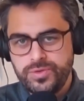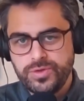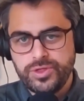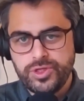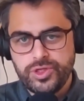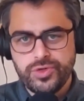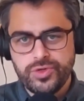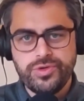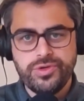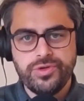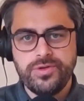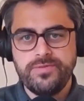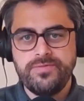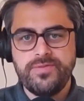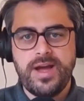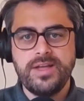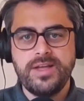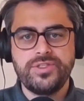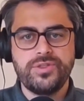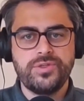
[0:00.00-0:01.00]
to a junior
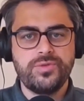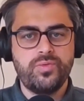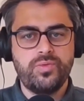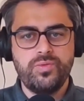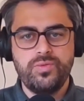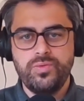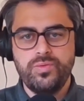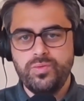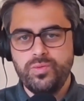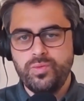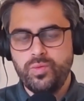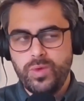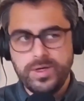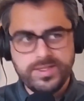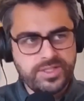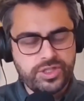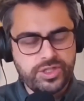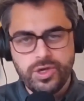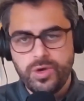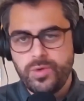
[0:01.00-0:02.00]
advisor
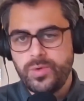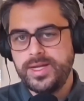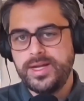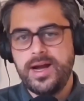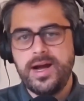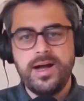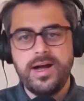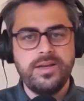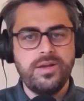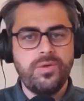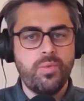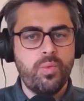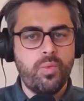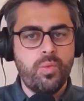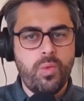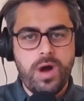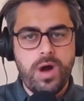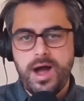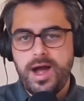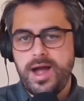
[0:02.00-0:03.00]
what's going on and
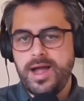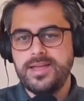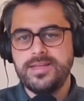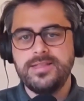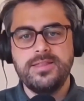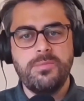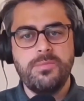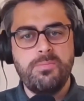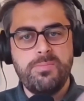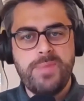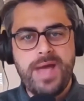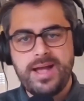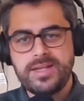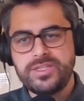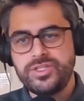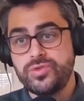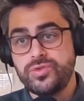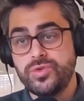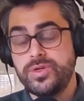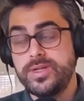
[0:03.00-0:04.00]
why and the
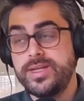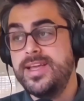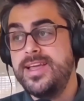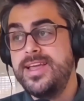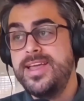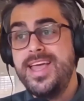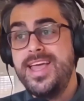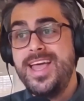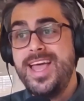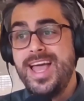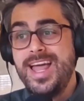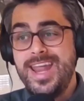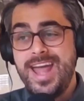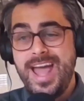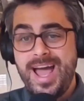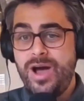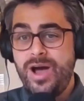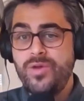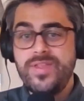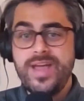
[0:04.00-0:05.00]
backstory, and
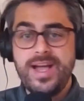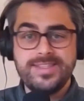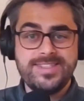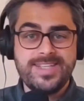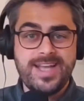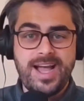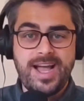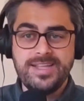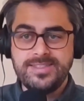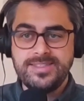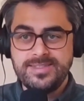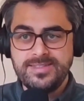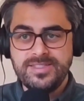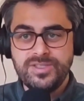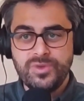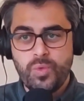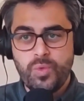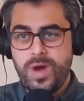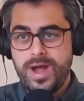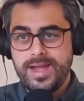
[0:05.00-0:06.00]
how that ties
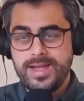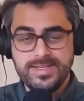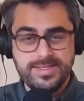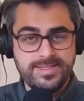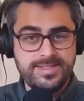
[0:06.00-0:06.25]
into why an